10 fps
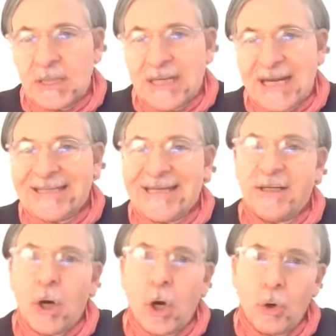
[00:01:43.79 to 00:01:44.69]
and then
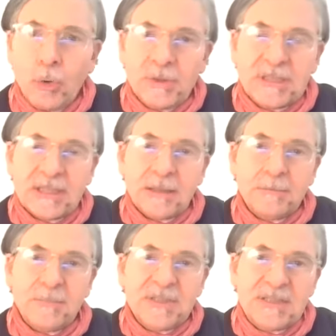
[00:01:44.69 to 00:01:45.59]
holding
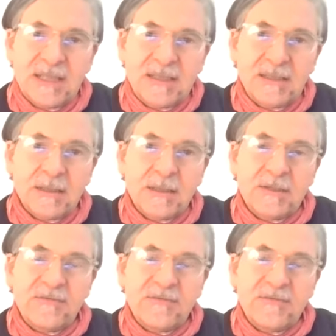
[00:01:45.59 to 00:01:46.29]
particular